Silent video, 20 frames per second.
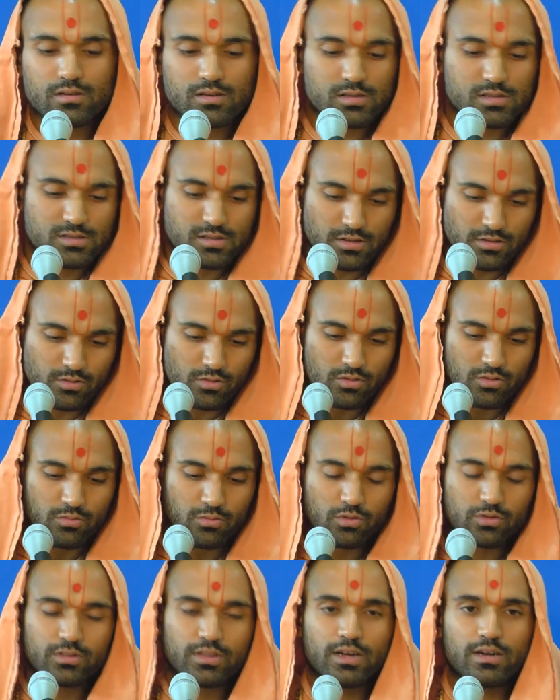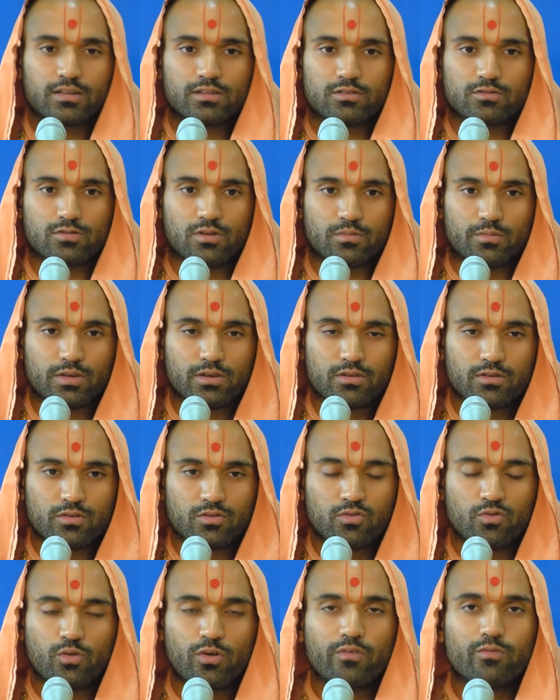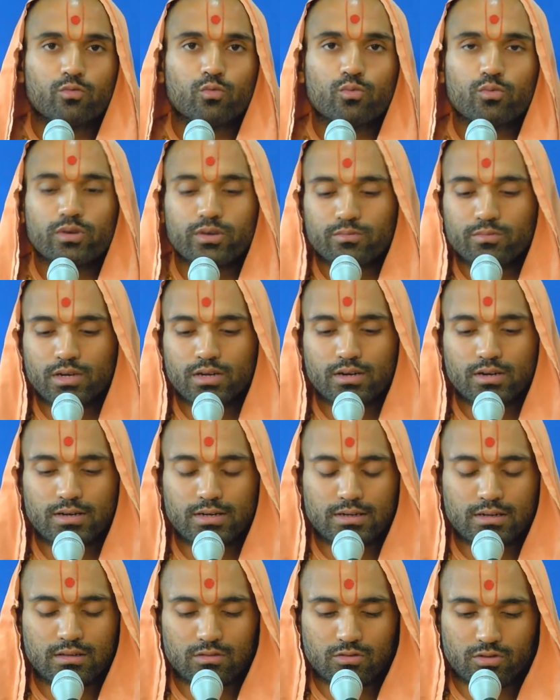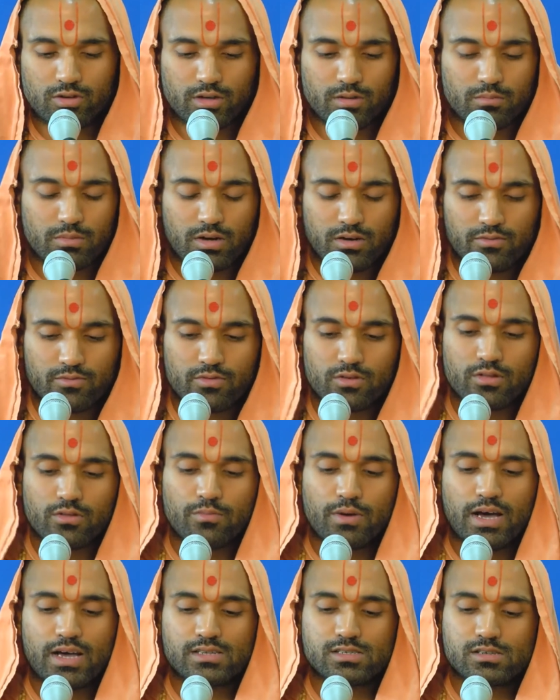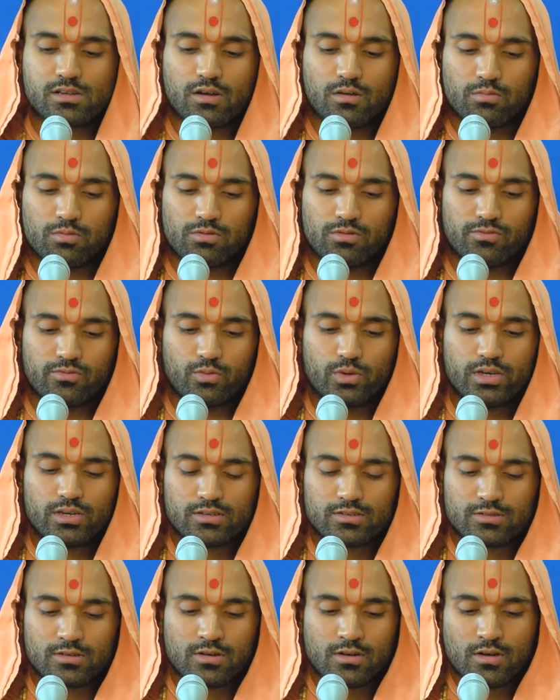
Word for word: Sadhguru Muktanand Swami, who have we been uh, learning about for the past couple of weeks,